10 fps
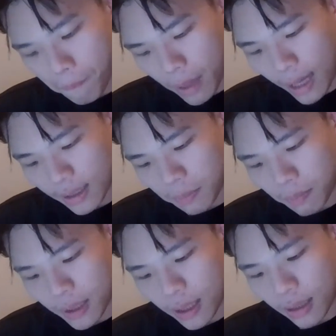plus
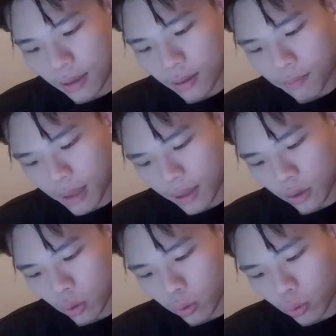b
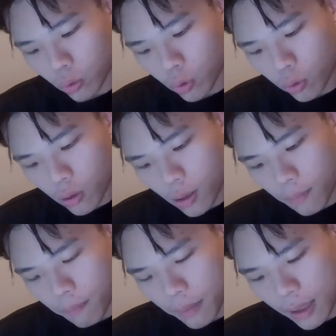plus
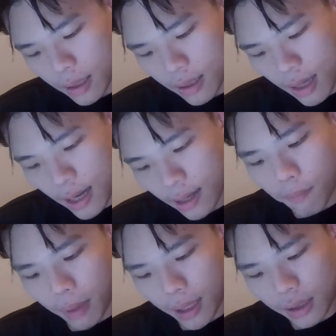2bz
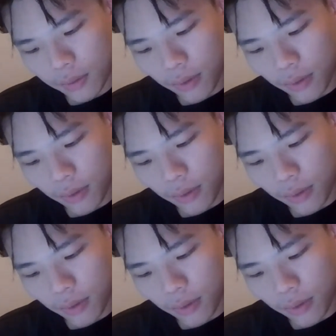plus